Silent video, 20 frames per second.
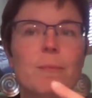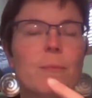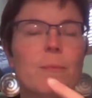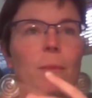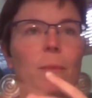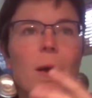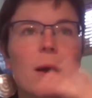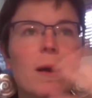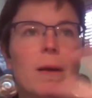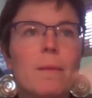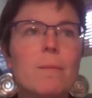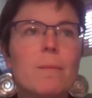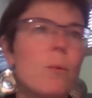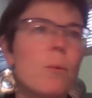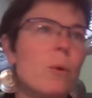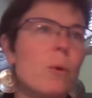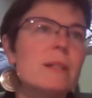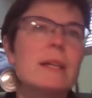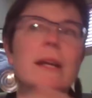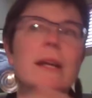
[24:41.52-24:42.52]
um,
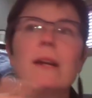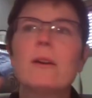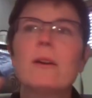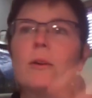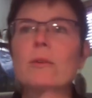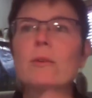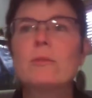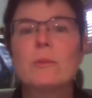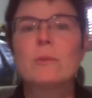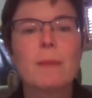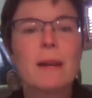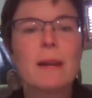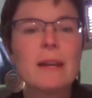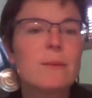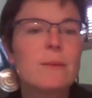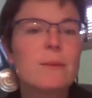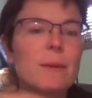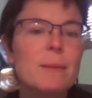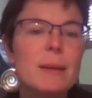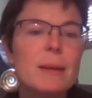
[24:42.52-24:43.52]
boys and girls or men and
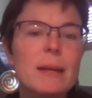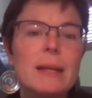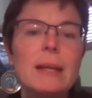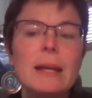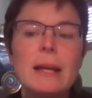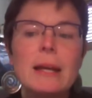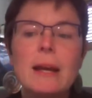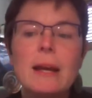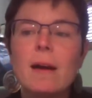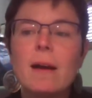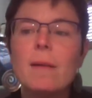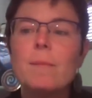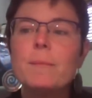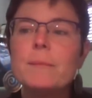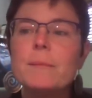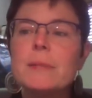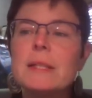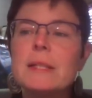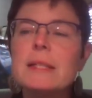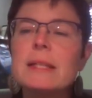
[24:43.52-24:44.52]
women um,
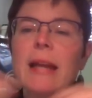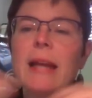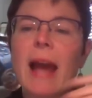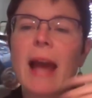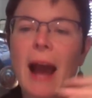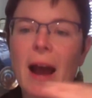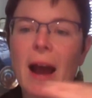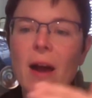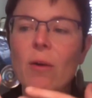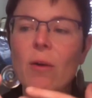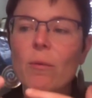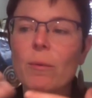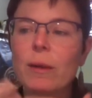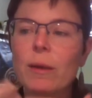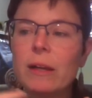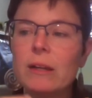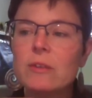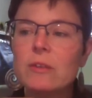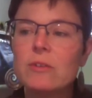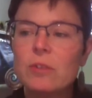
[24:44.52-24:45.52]
to see how
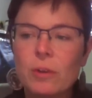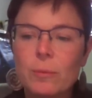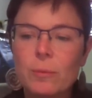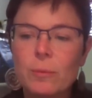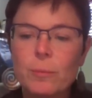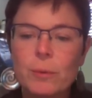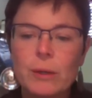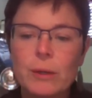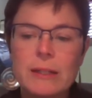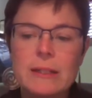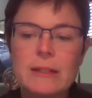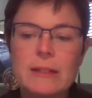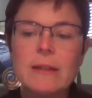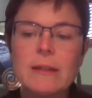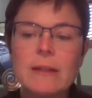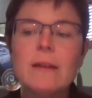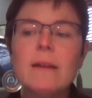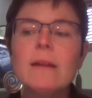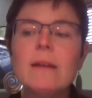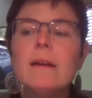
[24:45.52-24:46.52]
we interpret
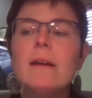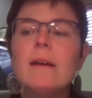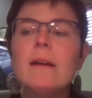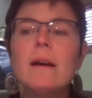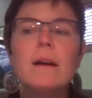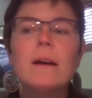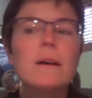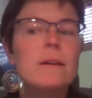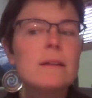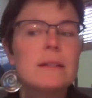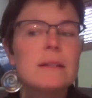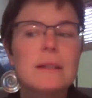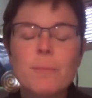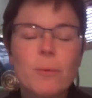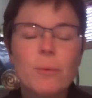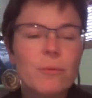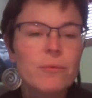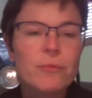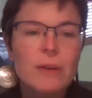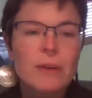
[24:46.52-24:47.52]
a
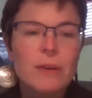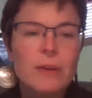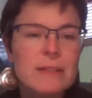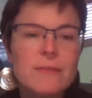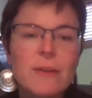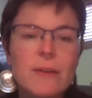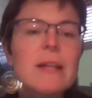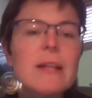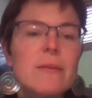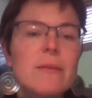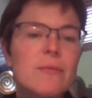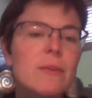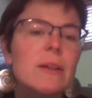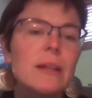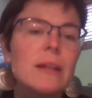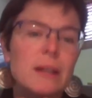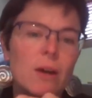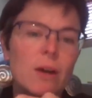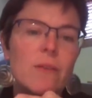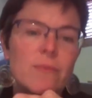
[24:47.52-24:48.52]
simple phrase very
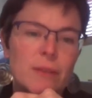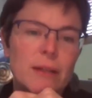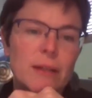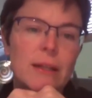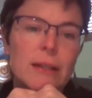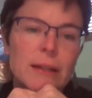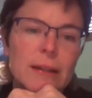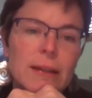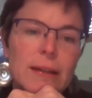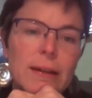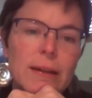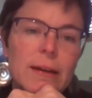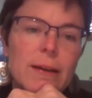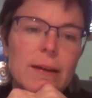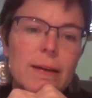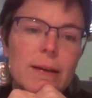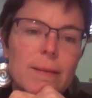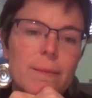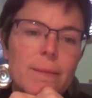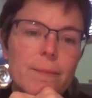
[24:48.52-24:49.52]
differently often. Mm-hmm.
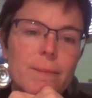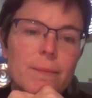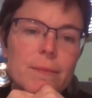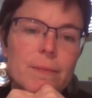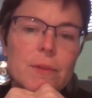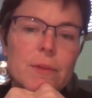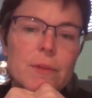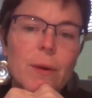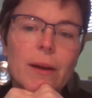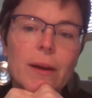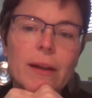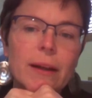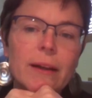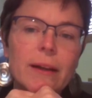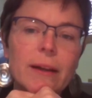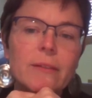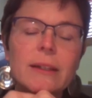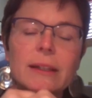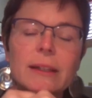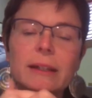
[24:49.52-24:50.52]
Uh, so I, I, I
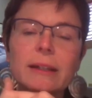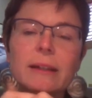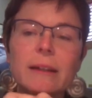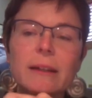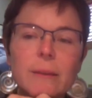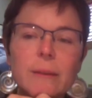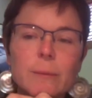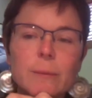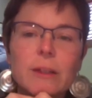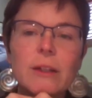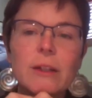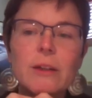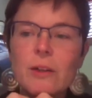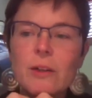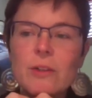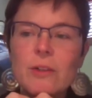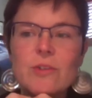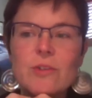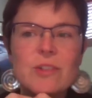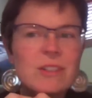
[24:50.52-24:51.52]
wonder, would
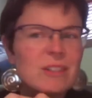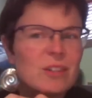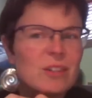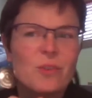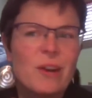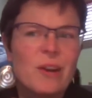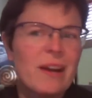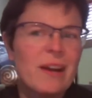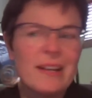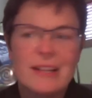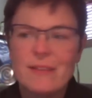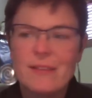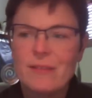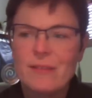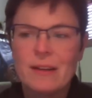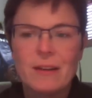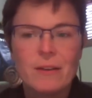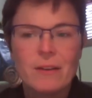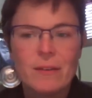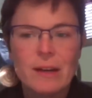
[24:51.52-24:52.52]
encourage you just to try it
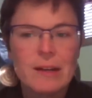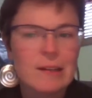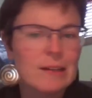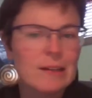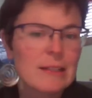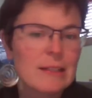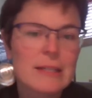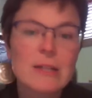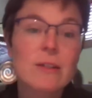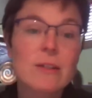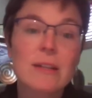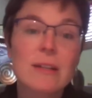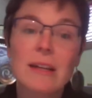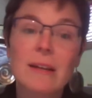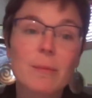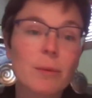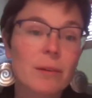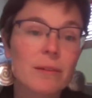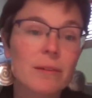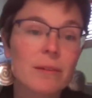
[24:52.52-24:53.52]
even around the dinner
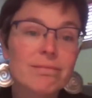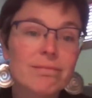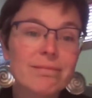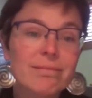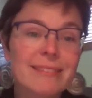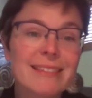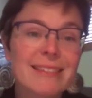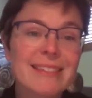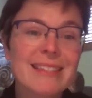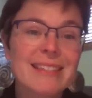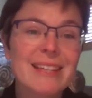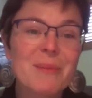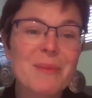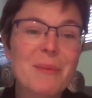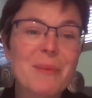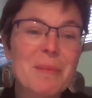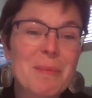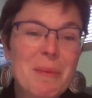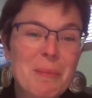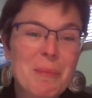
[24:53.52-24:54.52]
table to see
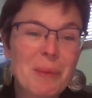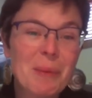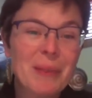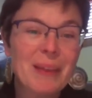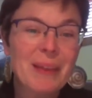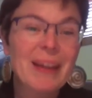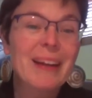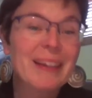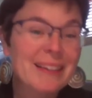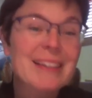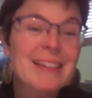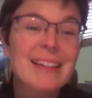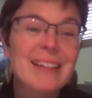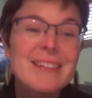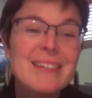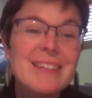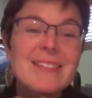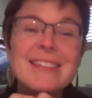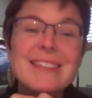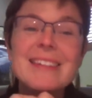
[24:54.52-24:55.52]
what uh-huh. you think. It's an
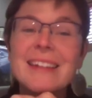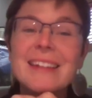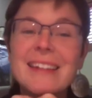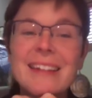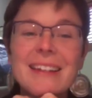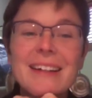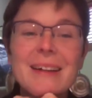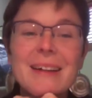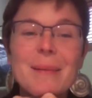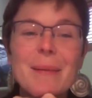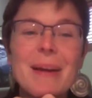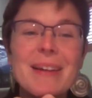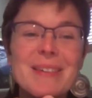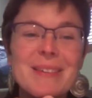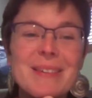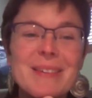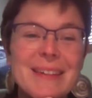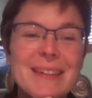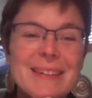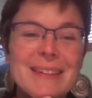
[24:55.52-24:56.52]
interesting um,
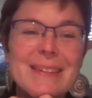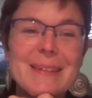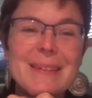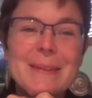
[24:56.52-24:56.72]
exercise.